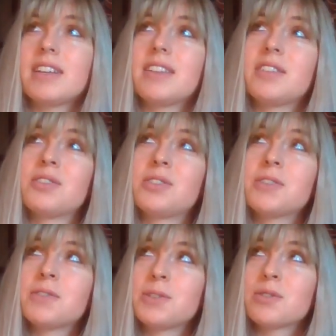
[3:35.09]
There's a
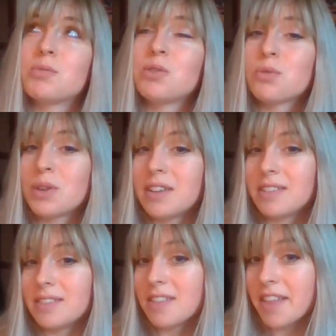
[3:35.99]
difference
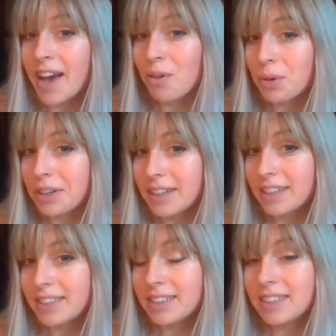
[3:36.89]
between that work